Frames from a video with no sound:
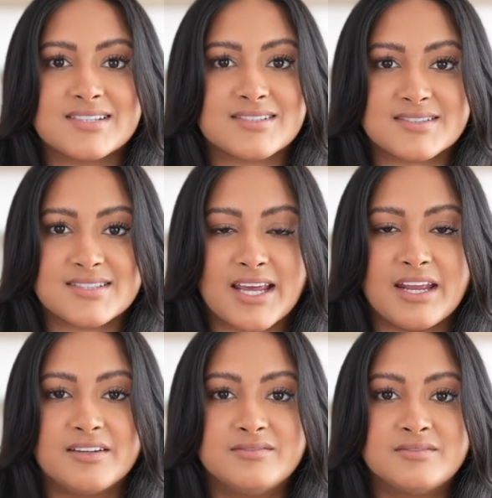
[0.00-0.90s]
It's
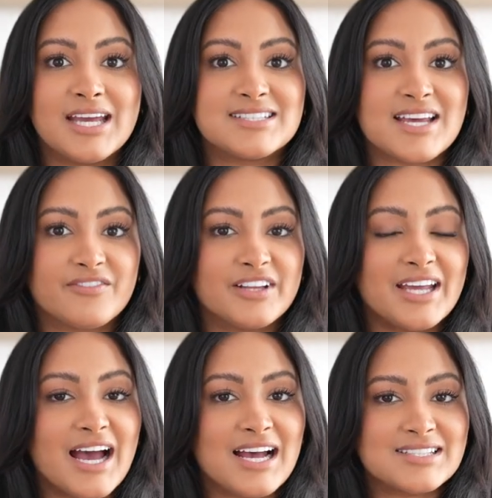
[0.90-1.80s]
insane. It definitely
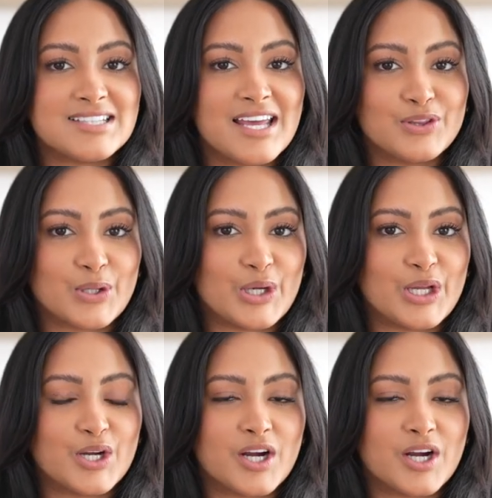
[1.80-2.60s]
has a learning